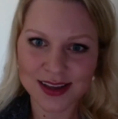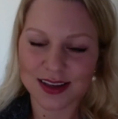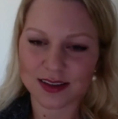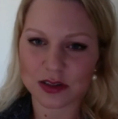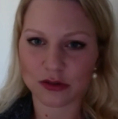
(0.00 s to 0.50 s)

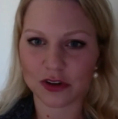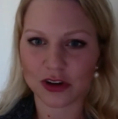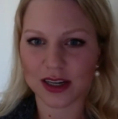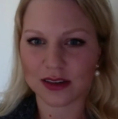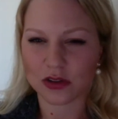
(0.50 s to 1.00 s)
And so if you're
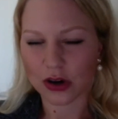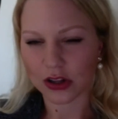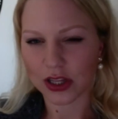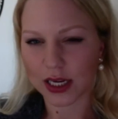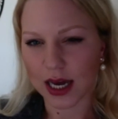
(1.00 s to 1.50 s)
kind of
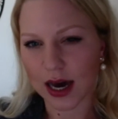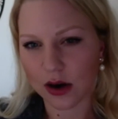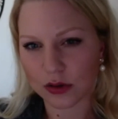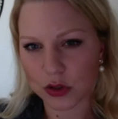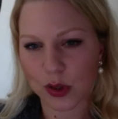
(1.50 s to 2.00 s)
struggling
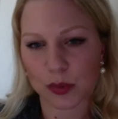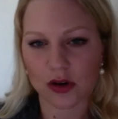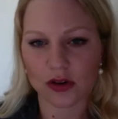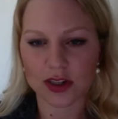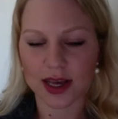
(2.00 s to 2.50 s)
how to
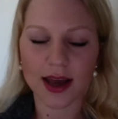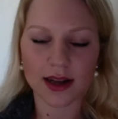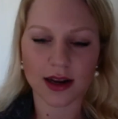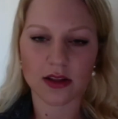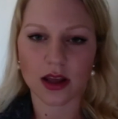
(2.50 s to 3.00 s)
approach that,
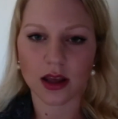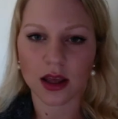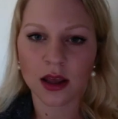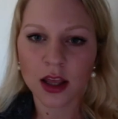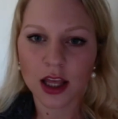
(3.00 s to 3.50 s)
I think
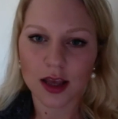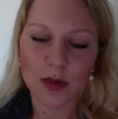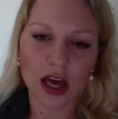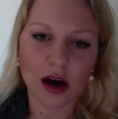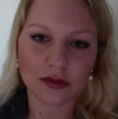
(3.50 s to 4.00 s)
it can
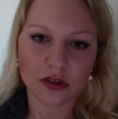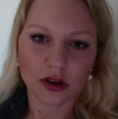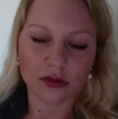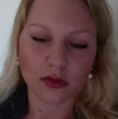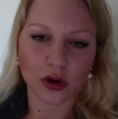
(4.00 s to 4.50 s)
be
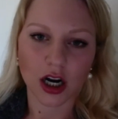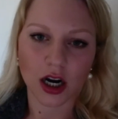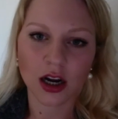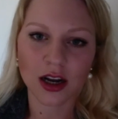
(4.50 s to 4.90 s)
helpful for